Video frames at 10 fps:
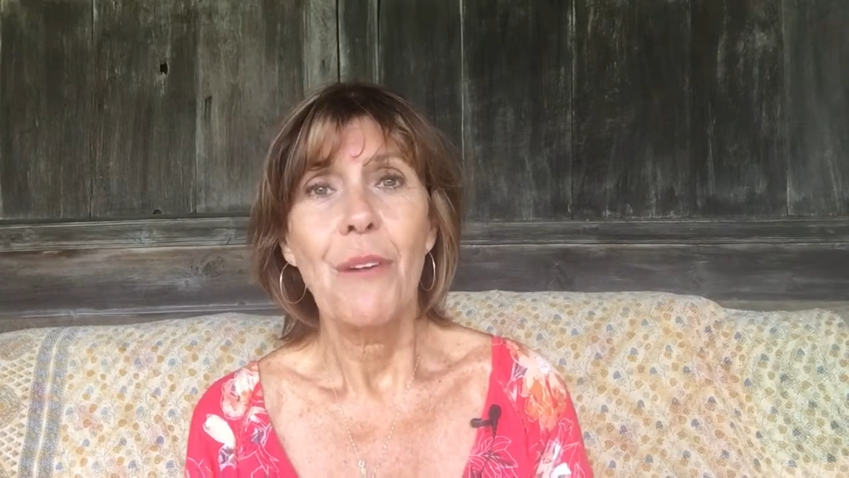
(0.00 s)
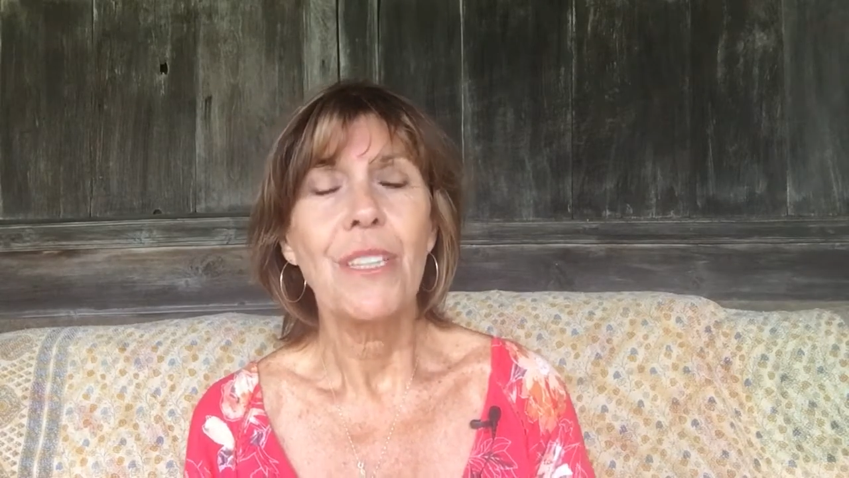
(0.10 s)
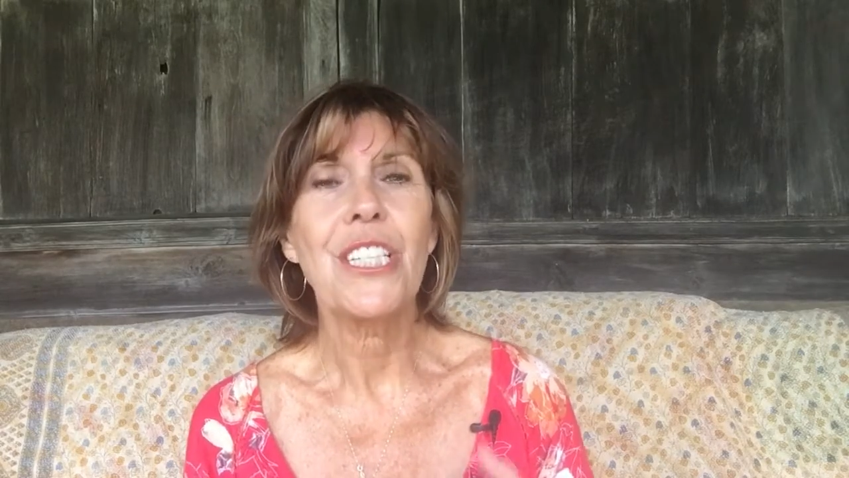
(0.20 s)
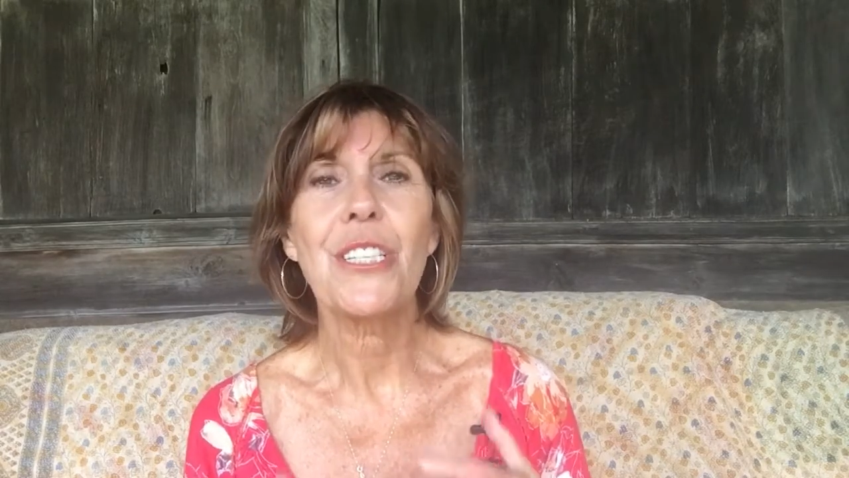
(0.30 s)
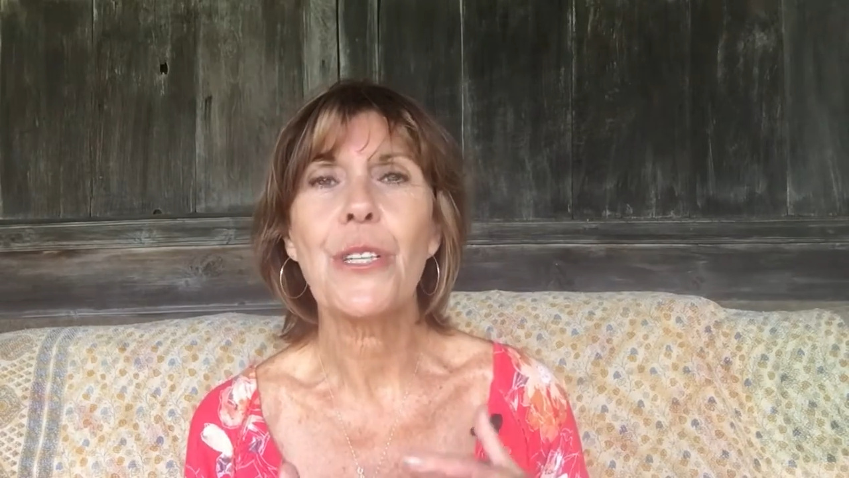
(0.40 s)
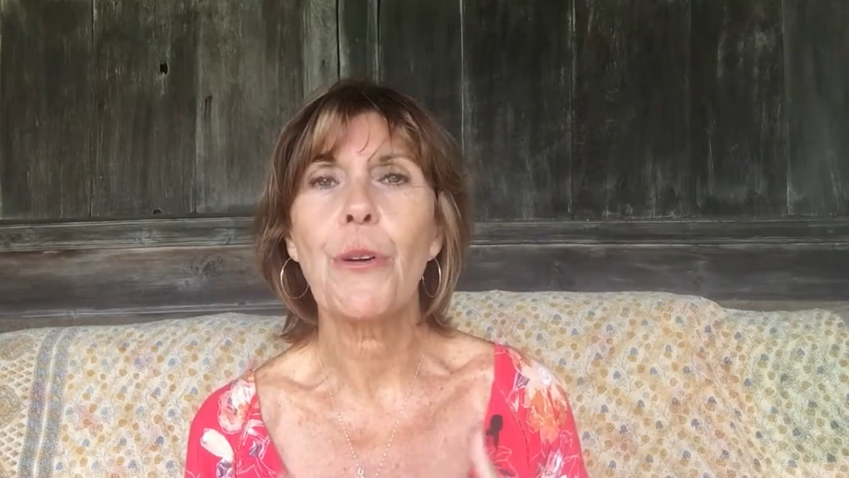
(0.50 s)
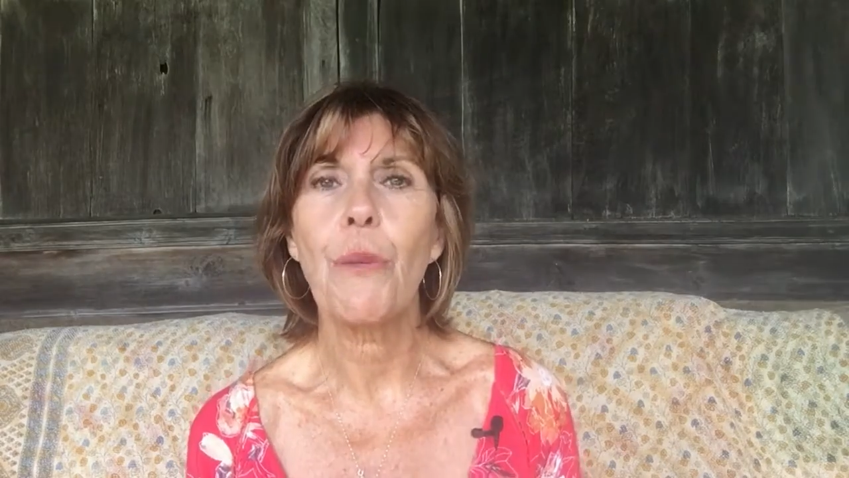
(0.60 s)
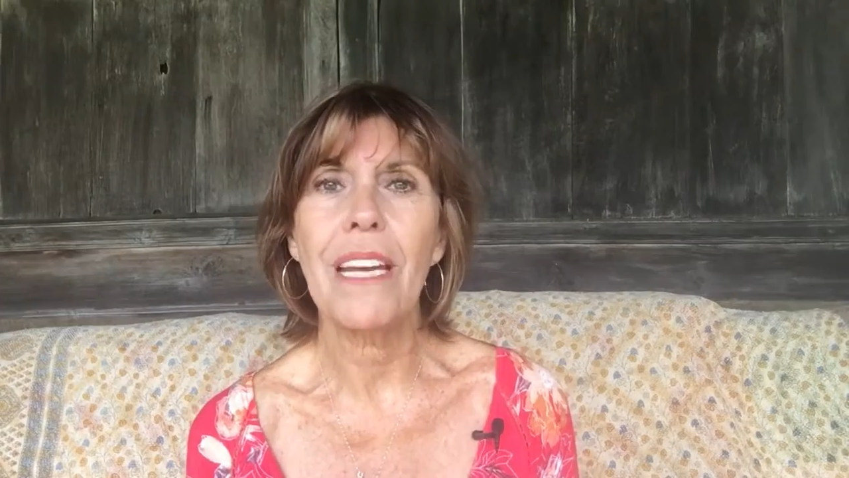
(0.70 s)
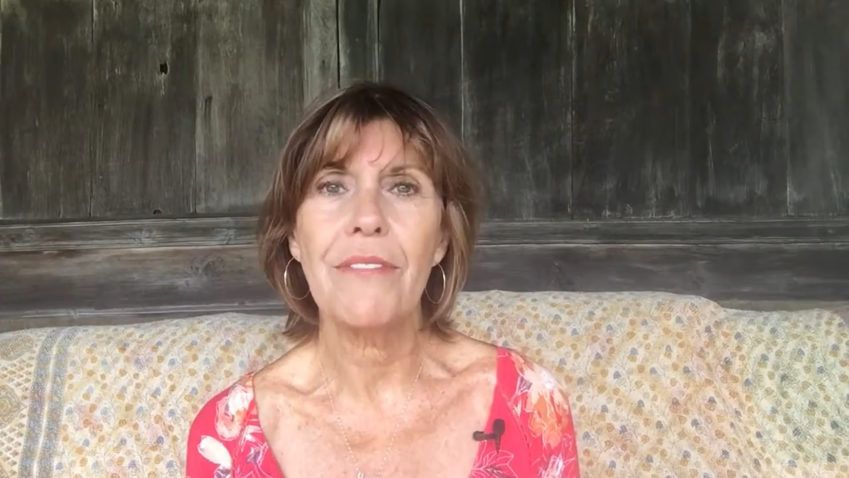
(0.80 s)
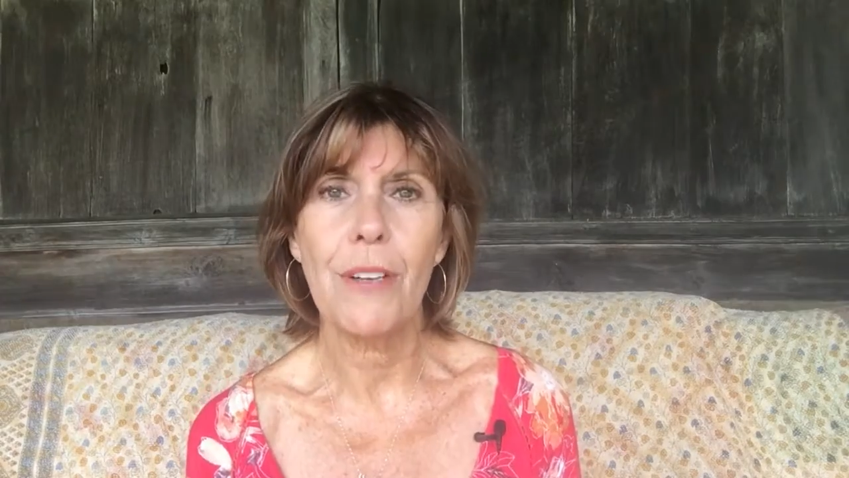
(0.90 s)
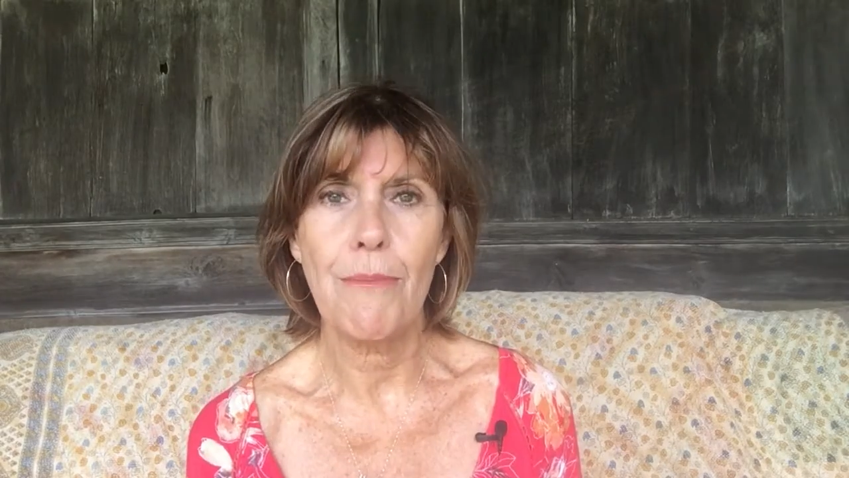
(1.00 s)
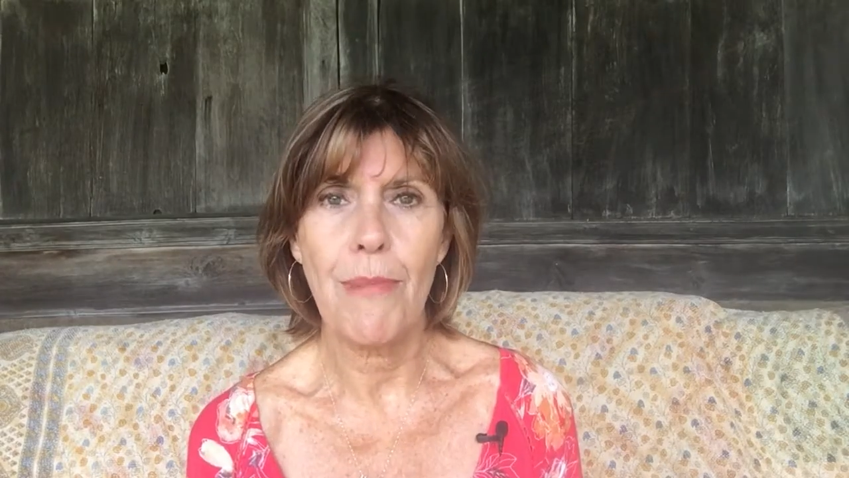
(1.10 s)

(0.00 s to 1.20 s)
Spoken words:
which is great for